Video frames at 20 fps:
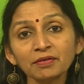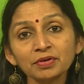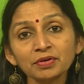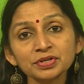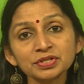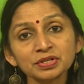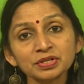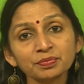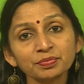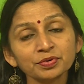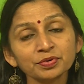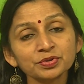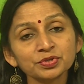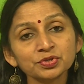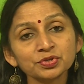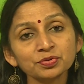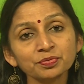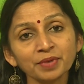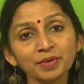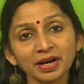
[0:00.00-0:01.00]
was supposed
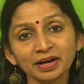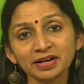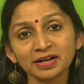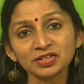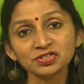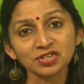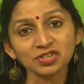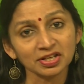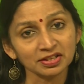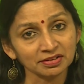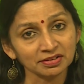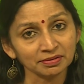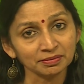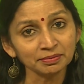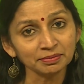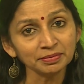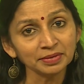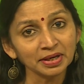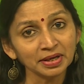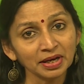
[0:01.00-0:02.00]
to marry
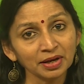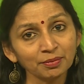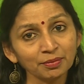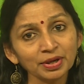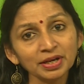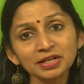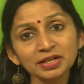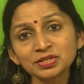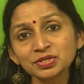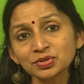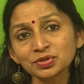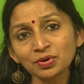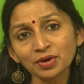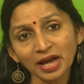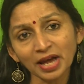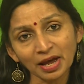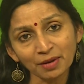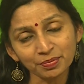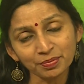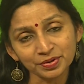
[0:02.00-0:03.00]
Chatham, but it so
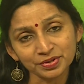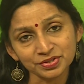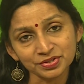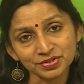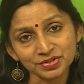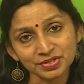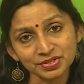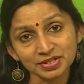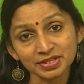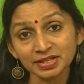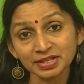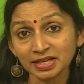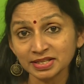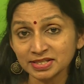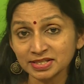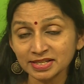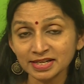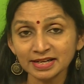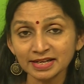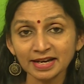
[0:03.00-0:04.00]
happens that
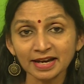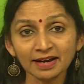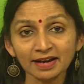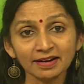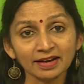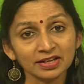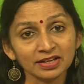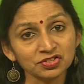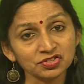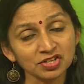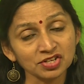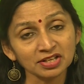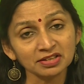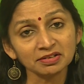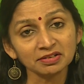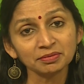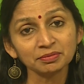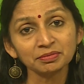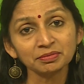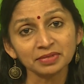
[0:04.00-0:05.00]
Celia and
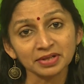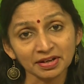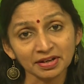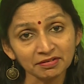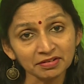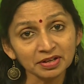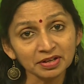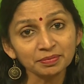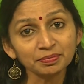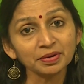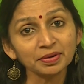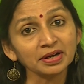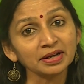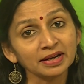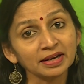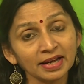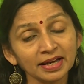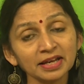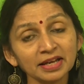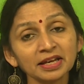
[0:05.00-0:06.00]
Chatham develop a
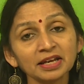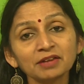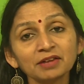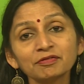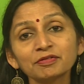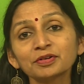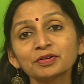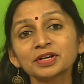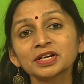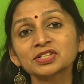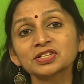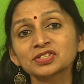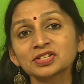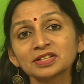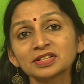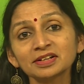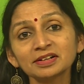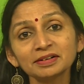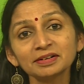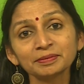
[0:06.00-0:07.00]
liking for each
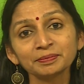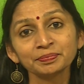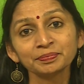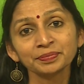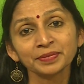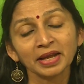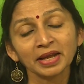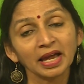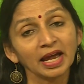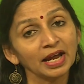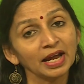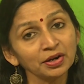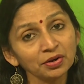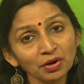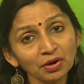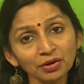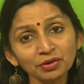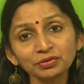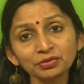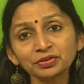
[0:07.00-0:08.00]
other, and
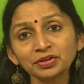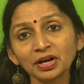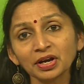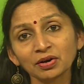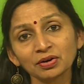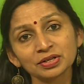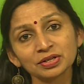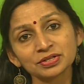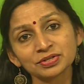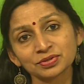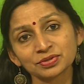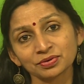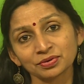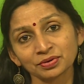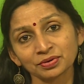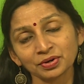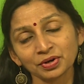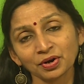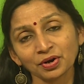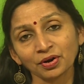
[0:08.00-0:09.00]
Dorothea also,
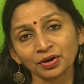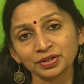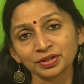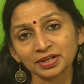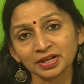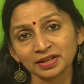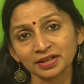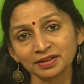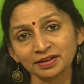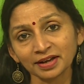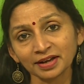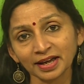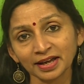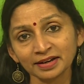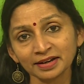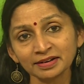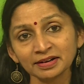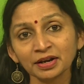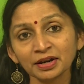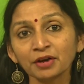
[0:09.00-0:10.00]
on the other
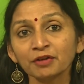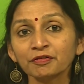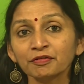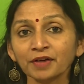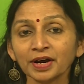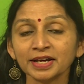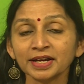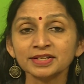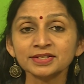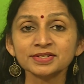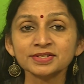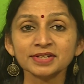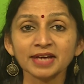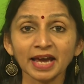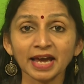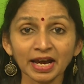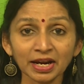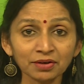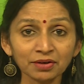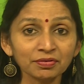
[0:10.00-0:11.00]
hand, finds
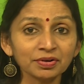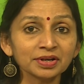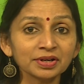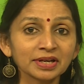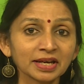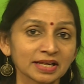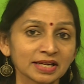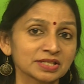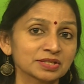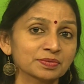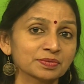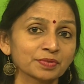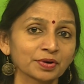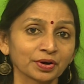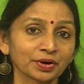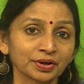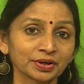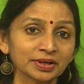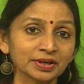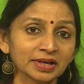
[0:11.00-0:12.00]
Edward
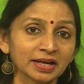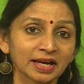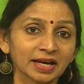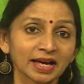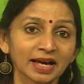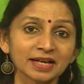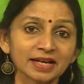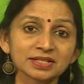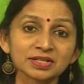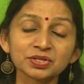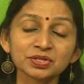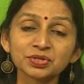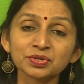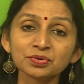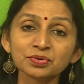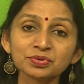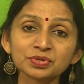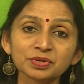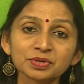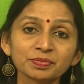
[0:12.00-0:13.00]
Casaubon as a
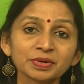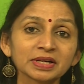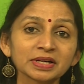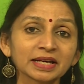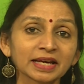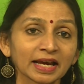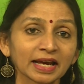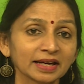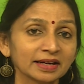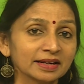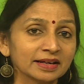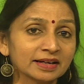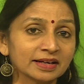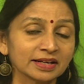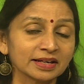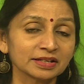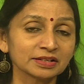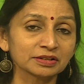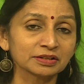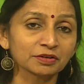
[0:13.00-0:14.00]
suitable
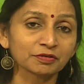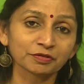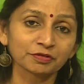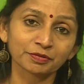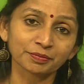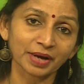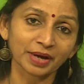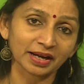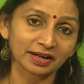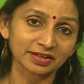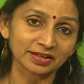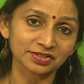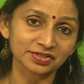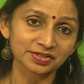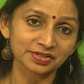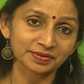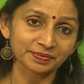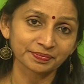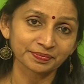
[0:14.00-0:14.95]
candidate for marriage.